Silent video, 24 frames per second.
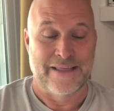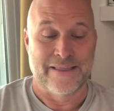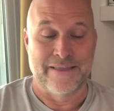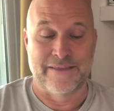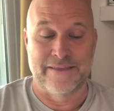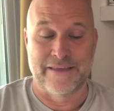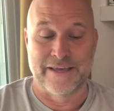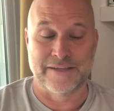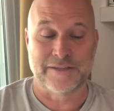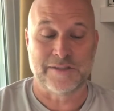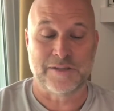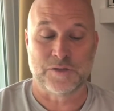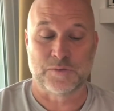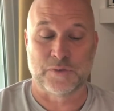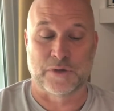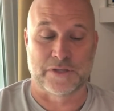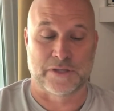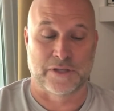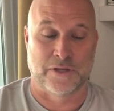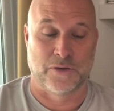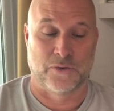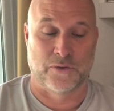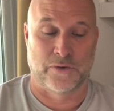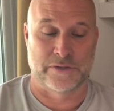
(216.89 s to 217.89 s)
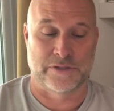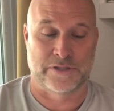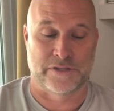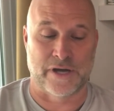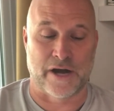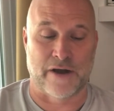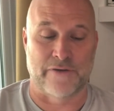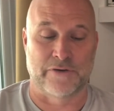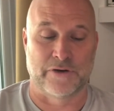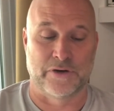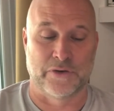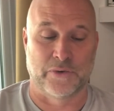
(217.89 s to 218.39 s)
This is what the Lord,
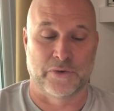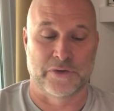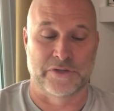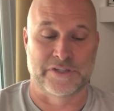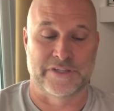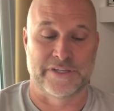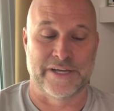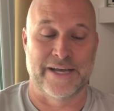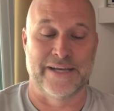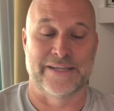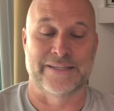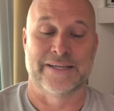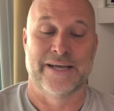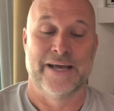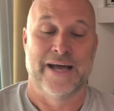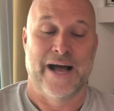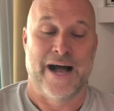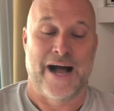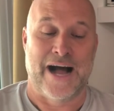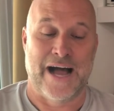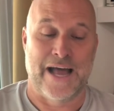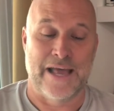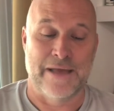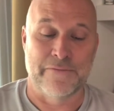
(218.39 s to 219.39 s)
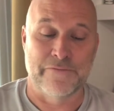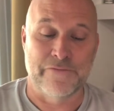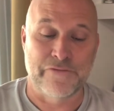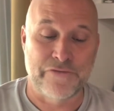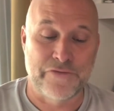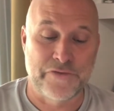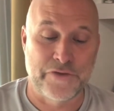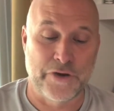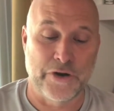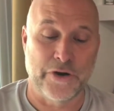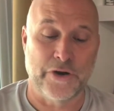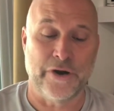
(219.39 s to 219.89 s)
sovereign Lord says. I am
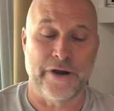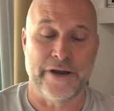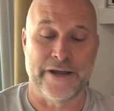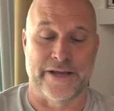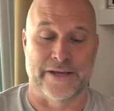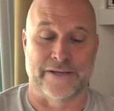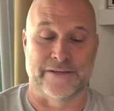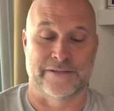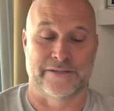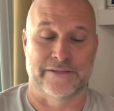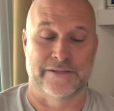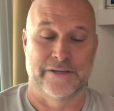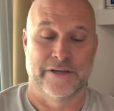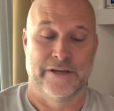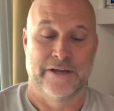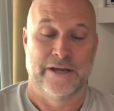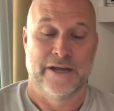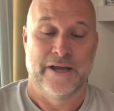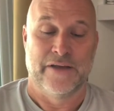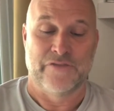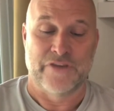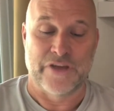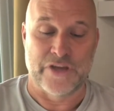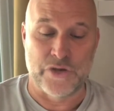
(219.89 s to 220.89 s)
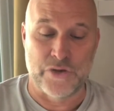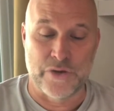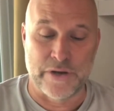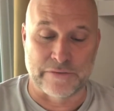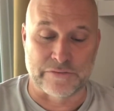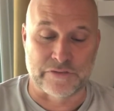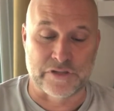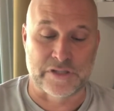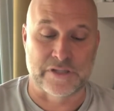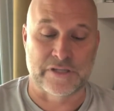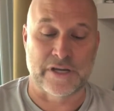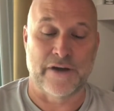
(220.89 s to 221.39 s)
furious that you
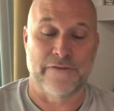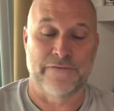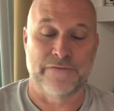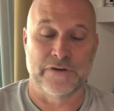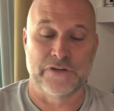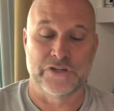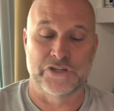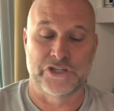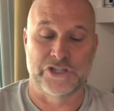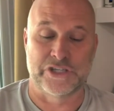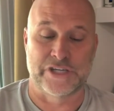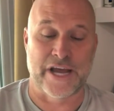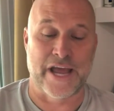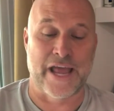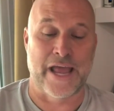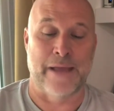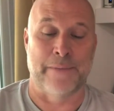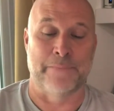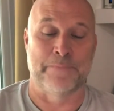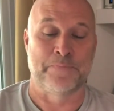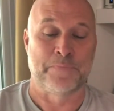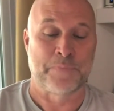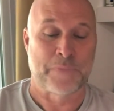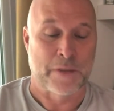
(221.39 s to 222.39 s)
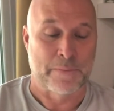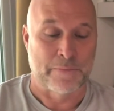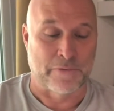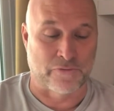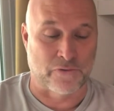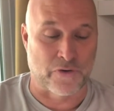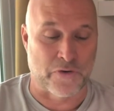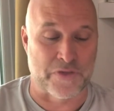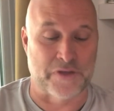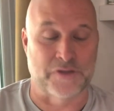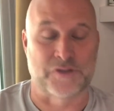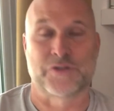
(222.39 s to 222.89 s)
have suffered shame
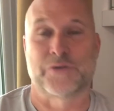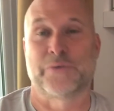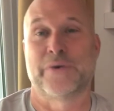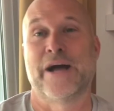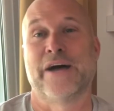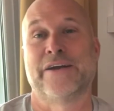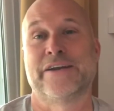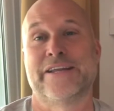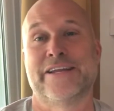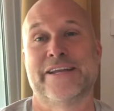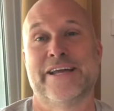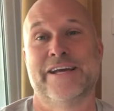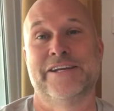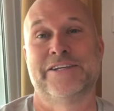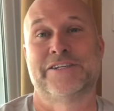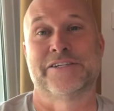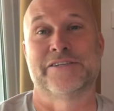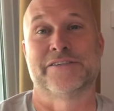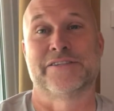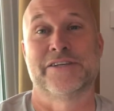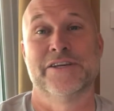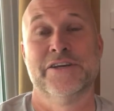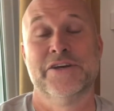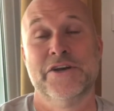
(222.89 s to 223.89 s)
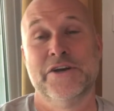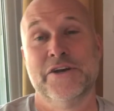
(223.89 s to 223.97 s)
before the surrounding nations."